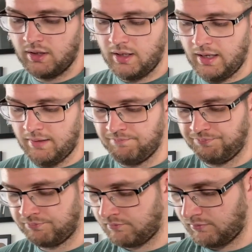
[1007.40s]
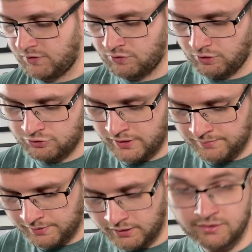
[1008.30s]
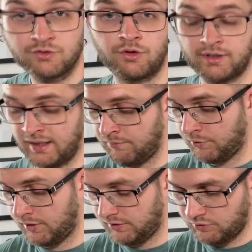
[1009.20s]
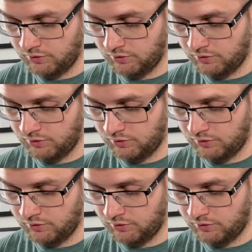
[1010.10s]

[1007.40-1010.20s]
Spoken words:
It's got a tripod, it's got the camera, it's got a